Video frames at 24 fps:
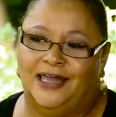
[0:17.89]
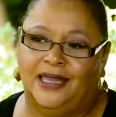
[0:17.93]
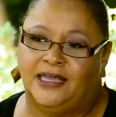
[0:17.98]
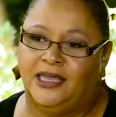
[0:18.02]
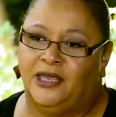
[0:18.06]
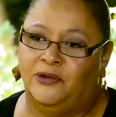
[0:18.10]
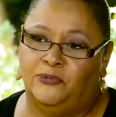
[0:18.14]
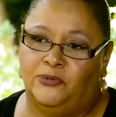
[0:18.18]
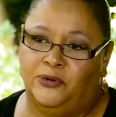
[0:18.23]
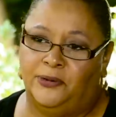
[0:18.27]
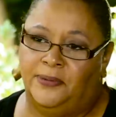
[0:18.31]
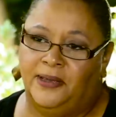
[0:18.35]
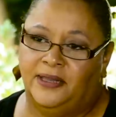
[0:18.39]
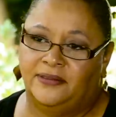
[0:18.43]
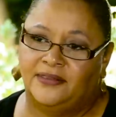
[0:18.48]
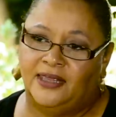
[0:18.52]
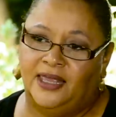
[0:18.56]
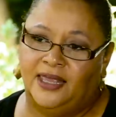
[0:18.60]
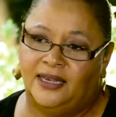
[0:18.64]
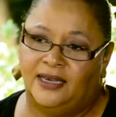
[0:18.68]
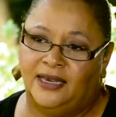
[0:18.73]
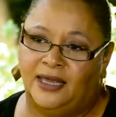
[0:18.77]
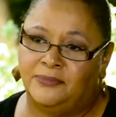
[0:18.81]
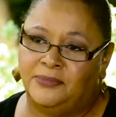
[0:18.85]
I can't worry about
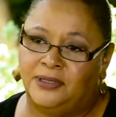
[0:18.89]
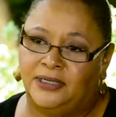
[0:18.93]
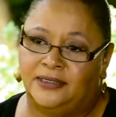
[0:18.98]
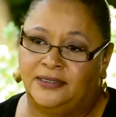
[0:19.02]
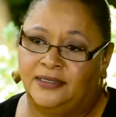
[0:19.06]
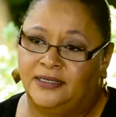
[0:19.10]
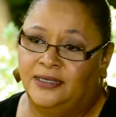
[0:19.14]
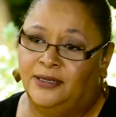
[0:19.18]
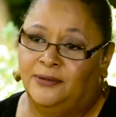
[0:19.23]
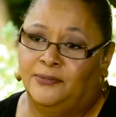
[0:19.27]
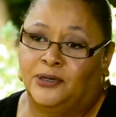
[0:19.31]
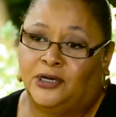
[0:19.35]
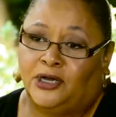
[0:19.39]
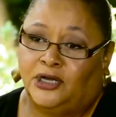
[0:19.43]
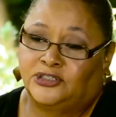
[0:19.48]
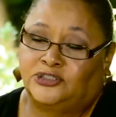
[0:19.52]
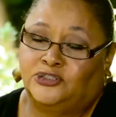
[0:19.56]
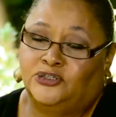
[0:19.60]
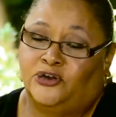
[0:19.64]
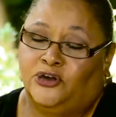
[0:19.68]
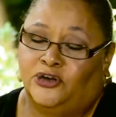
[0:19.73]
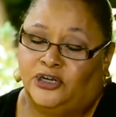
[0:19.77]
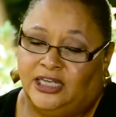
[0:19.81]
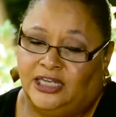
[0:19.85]
that. I mean,
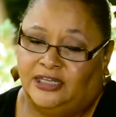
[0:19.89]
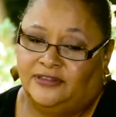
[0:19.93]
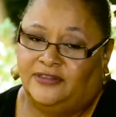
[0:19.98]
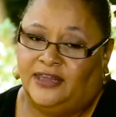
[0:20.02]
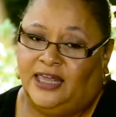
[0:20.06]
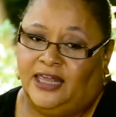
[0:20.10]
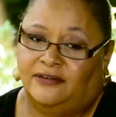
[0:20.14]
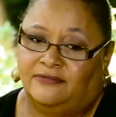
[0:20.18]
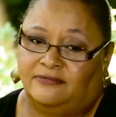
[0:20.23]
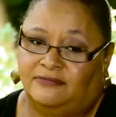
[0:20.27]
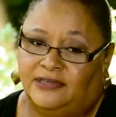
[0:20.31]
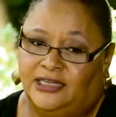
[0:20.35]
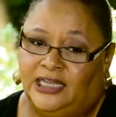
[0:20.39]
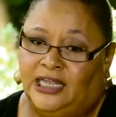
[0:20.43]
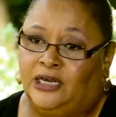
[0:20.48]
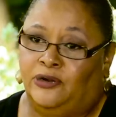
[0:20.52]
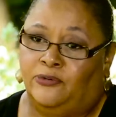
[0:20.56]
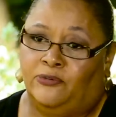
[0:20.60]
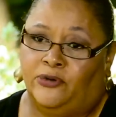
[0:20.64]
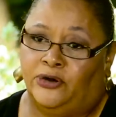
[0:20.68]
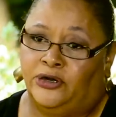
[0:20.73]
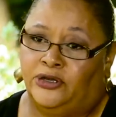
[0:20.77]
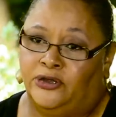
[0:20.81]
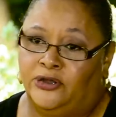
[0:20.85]
because you're gonna get that
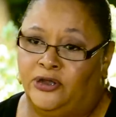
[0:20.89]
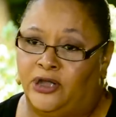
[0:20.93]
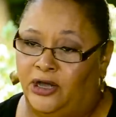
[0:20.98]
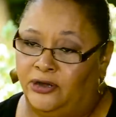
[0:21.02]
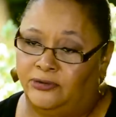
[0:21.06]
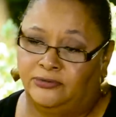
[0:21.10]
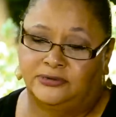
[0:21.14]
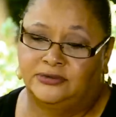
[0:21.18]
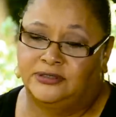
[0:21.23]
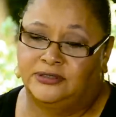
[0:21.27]
anywhere you go.